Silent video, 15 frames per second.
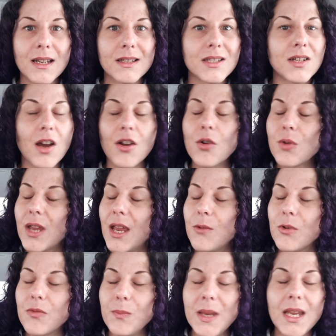It's not okay
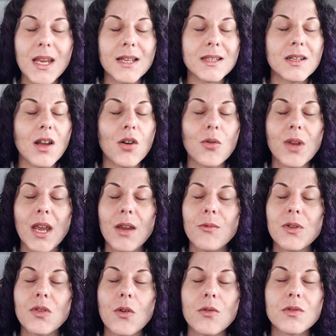with me. It's not okay
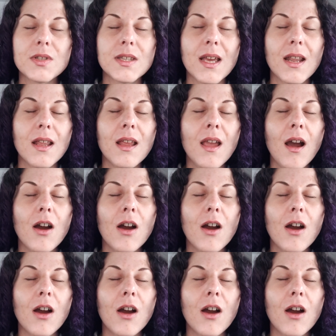with those that